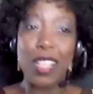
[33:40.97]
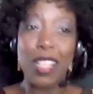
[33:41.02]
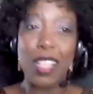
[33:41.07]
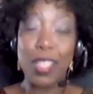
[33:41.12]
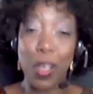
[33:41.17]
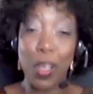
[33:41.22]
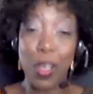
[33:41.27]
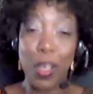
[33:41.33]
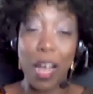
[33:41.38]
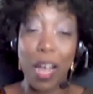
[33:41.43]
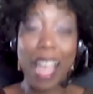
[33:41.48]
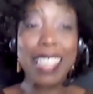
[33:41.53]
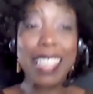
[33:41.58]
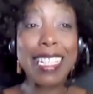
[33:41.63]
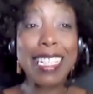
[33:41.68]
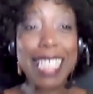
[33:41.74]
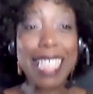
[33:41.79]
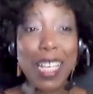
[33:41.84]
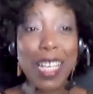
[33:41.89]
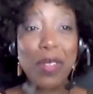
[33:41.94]
So
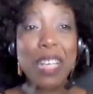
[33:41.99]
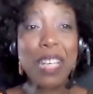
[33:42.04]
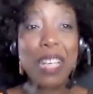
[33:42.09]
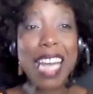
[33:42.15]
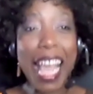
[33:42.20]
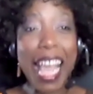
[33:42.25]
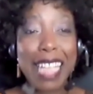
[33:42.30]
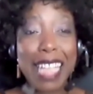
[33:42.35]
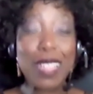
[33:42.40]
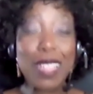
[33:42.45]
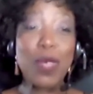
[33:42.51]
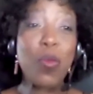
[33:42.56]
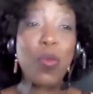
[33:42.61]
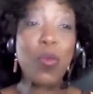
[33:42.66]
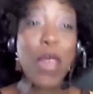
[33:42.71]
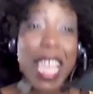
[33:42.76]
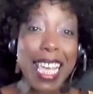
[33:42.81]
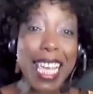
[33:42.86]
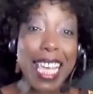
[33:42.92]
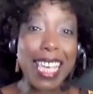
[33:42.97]
until next
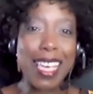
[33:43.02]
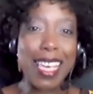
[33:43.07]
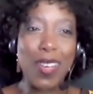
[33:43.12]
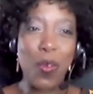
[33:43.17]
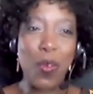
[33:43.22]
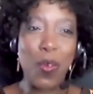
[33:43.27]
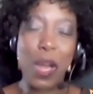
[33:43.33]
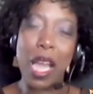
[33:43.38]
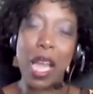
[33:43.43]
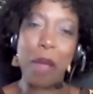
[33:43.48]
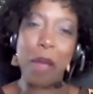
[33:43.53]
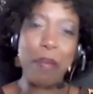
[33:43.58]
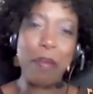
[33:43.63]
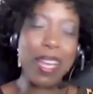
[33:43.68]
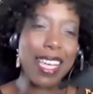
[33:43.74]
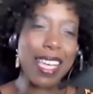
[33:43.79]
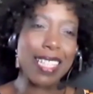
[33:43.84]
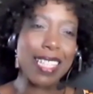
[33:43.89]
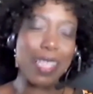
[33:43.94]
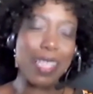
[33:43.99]
week, when I
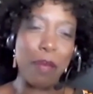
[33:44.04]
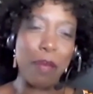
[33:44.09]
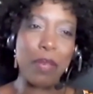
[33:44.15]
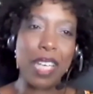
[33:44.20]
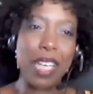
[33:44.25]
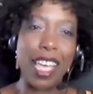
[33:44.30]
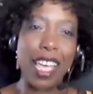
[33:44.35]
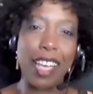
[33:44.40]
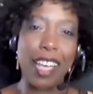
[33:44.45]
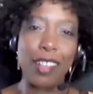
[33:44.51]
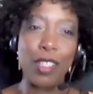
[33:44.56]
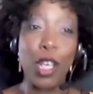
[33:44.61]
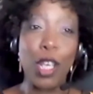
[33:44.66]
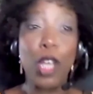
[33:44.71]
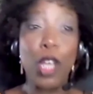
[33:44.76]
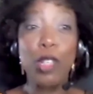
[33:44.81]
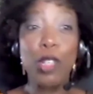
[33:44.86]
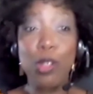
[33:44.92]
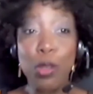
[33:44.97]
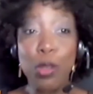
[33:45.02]
bring in somebody else,
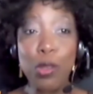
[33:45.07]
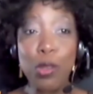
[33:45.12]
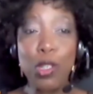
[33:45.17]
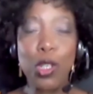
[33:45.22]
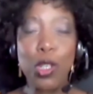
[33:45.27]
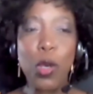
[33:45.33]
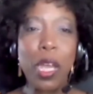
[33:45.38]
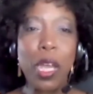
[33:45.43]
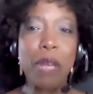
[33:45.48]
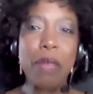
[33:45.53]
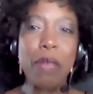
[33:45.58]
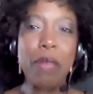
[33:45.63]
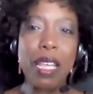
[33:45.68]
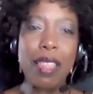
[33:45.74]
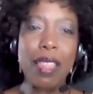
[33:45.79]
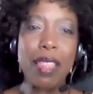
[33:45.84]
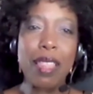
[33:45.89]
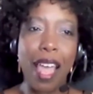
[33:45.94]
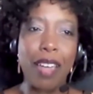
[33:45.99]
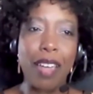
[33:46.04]
do join
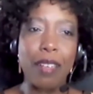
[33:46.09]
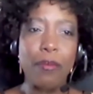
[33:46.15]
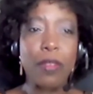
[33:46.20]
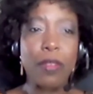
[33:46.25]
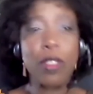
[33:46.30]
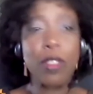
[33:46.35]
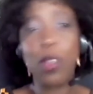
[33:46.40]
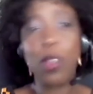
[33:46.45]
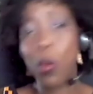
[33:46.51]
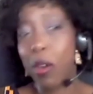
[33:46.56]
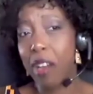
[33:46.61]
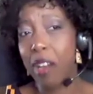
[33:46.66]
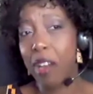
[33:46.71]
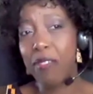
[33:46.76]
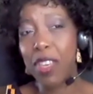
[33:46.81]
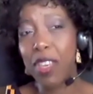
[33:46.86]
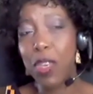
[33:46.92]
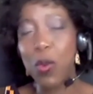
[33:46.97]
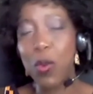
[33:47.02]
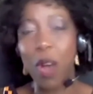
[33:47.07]
me then. So
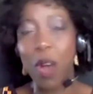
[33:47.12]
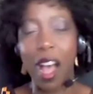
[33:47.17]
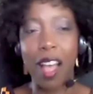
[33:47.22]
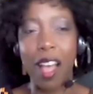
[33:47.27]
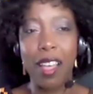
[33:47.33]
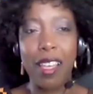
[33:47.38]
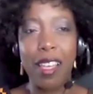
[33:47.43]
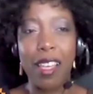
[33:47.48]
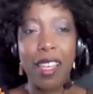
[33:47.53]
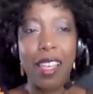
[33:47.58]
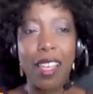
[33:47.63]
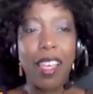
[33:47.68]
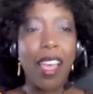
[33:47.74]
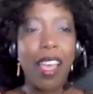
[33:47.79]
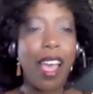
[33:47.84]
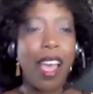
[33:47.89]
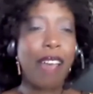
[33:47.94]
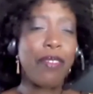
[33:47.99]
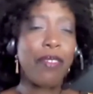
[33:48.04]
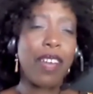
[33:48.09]
wherever you are,
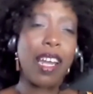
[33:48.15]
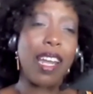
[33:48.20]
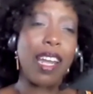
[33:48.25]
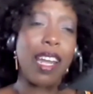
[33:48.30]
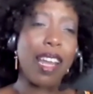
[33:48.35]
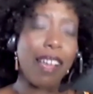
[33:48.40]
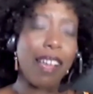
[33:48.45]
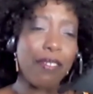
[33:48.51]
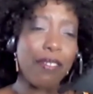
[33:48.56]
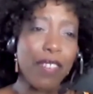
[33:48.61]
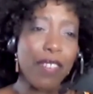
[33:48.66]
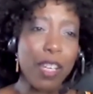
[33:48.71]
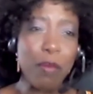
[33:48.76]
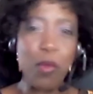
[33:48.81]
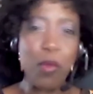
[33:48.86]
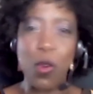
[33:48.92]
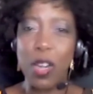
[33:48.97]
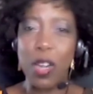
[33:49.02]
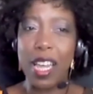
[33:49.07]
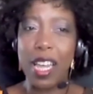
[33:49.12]
have a lovely
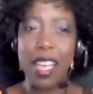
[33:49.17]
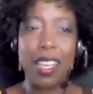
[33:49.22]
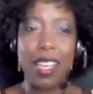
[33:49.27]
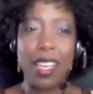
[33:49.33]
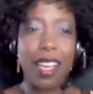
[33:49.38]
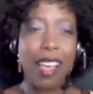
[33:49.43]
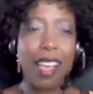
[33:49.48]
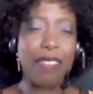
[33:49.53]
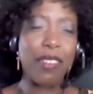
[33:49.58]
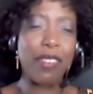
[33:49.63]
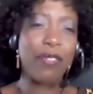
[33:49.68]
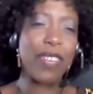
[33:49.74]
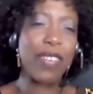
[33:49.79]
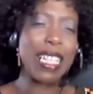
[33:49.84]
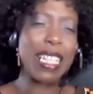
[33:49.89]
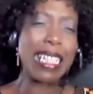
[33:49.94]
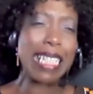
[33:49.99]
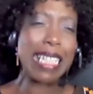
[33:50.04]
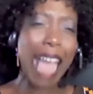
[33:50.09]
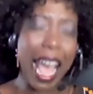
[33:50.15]
morning, have a
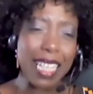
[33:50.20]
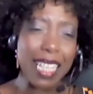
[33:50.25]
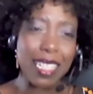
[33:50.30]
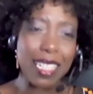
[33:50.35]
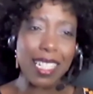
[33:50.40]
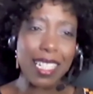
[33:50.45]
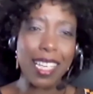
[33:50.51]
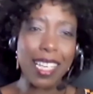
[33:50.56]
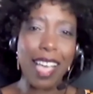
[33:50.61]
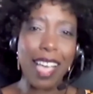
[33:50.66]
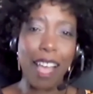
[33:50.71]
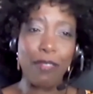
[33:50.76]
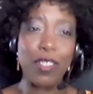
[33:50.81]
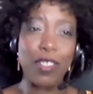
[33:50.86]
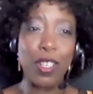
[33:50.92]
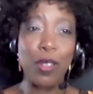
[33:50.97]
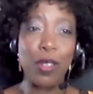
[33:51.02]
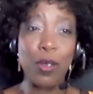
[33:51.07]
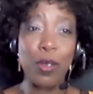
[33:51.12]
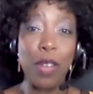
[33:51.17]
fantastic
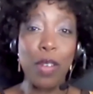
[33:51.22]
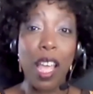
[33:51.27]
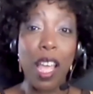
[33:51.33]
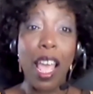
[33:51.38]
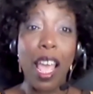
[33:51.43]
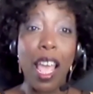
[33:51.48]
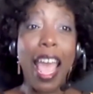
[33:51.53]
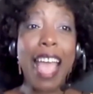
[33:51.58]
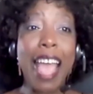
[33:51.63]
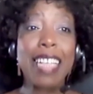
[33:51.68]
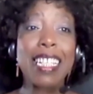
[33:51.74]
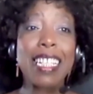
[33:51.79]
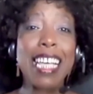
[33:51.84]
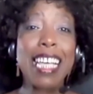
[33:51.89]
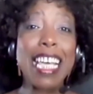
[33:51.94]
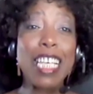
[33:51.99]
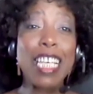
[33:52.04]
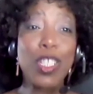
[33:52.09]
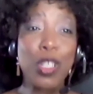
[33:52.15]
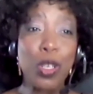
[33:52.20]
afternoon, and
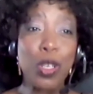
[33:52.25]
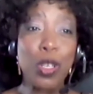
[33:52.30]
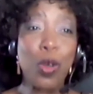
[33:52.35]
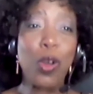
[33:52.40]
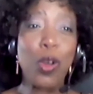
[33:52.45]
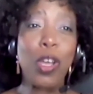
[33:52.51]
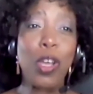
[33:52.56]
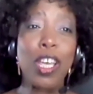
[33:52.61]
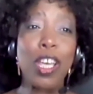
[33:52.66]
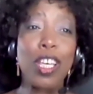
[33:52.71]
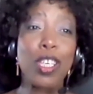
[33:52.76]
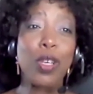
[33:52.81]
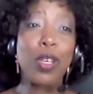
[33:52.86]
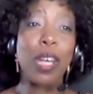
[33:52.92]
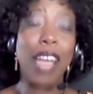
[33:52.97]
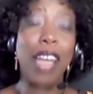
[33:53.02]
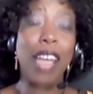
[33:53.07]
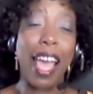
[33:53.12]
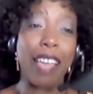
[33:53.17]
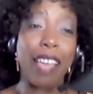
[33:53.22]
enjoy
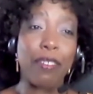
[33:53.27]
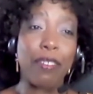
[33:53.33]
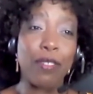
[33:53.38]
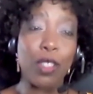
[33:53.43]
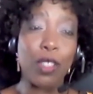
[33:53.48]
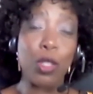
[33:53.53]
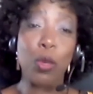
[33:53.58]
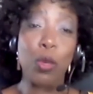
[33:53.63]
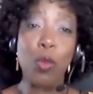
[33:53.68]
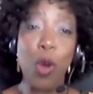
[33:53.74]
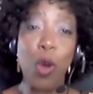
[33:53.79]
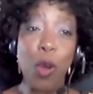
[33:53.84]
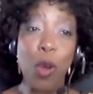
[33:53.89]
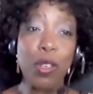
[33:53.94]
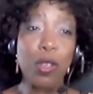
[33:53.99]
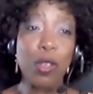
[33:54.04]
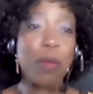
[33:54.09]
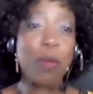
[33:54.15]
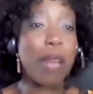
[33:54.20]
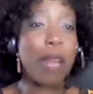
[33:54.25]
your life. To
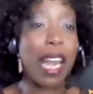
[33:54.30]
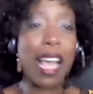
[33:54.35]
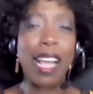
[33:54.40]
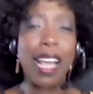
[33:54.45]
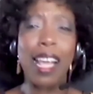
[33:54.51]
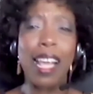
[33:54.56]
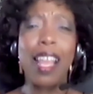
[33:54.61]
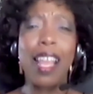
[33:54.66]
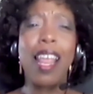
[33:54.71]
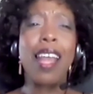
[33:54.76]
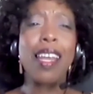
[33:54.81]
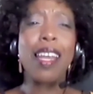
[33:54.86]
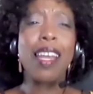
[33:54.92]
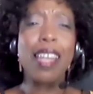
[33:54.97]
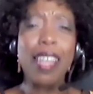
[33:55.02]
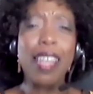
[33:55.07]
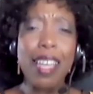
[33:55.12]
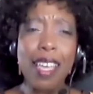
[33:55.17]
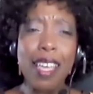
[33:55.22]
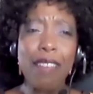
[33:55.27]
quote Nomalanga,
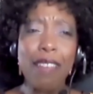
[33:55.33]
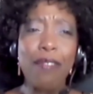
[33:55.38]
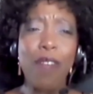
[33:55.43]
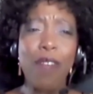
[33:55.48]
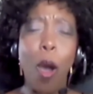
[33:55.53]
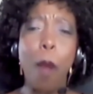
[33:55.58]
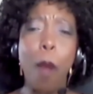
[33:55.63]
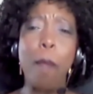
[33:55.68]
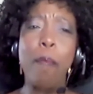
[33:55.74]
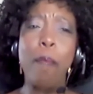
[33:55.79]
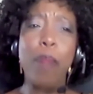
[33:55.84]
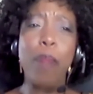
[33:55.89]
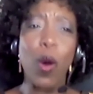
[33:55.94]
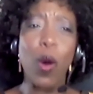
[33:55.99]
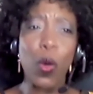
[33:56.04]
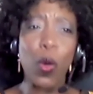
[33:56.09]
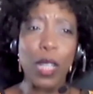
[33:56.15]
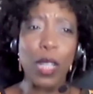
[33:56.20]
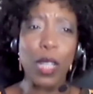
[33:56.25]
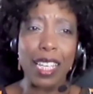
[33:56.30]
live
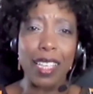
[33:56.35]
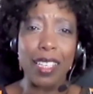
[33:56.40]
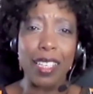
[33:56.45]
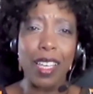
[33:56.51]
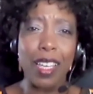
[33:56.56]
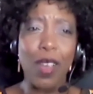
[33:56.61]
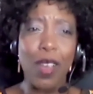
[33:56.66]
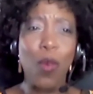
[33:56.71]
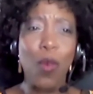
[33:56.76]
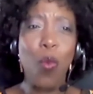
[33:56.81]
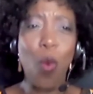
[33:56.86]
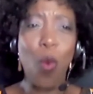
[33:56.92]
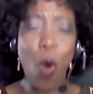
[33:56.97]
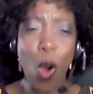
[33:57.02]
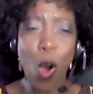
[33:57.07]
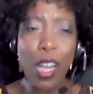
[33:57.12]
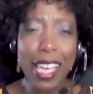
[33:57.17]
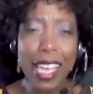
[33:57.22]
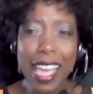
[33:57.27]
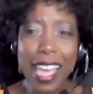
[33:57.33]
boldly,
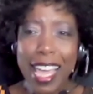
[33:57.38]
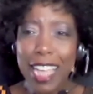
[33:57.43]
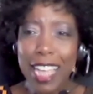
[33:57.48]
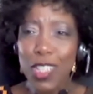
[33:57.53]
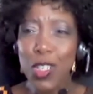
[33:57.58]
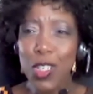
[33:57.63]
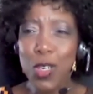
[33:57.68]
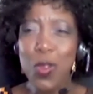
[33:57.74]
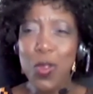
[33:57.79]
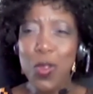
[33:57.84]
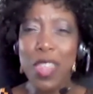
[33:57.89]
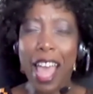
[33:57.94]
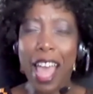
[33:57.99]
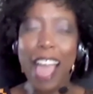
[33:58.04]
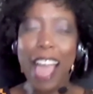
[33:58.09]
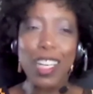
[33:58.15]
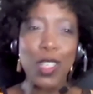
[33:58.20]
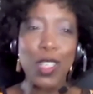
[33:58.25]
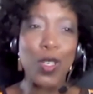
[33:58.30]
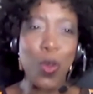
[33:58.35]
walk into
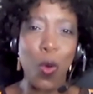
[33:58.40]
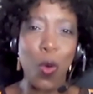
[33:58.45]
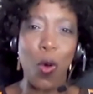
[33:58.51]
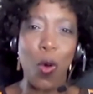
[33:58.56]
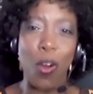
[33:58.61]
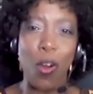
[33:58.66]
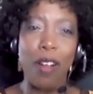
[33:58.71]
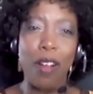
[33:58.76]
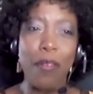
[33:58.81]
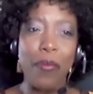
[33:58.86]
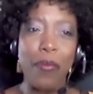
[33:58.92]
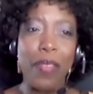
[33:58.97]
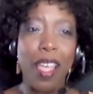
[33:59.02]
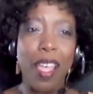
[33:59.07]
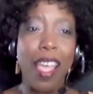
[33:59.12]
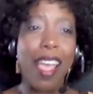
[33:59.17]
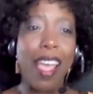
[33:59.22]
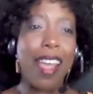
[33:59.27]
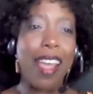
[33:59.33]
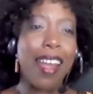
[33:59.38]
that door,
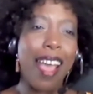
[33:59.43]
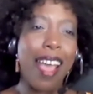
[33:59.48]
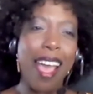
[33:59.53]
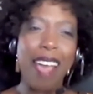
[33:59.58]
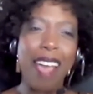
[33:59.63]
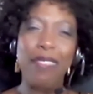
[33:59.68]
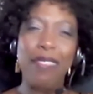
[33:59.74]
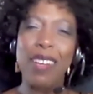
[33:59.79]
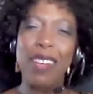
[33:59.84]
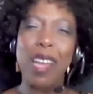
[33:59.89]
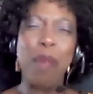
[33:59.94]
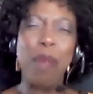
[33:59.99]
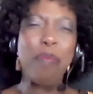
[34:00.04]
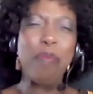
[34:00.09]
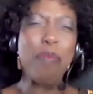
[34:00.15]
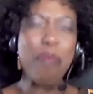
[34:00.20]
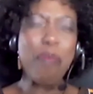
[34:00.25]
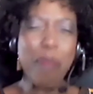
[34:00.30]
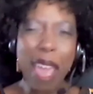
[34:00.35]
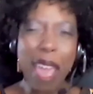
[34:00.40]
and have an
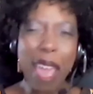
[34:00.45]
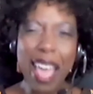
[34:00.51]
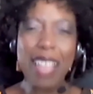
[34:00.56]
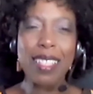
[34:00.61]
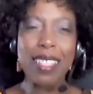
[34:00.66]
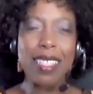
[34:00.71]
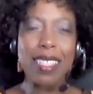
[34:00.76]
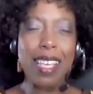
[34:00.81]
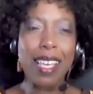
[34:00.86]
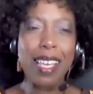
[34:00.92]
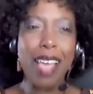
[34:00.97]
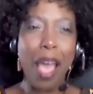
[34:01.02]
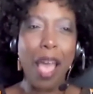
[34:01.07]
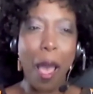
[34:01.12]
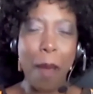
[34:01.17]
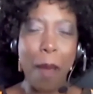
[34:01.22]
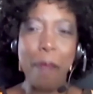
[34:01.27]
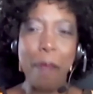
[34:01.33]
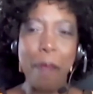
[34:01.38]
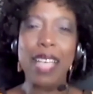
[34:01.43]
amazing,
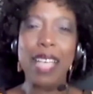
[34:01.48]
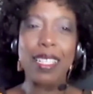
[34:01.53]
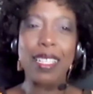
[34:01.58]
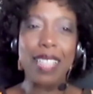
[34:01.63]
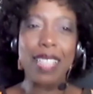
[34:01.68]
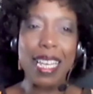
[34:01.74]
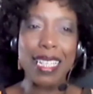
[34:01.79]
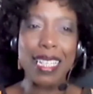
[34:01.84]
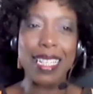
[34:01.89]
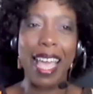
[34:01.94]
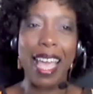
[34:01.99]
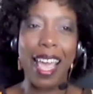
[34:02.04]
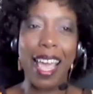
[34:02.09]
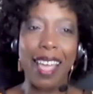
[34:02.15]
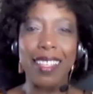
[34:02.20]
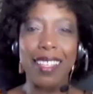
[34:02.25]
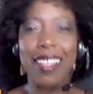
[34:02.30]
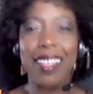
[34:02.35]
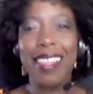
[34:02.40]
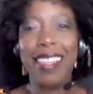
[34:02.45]
amazing day.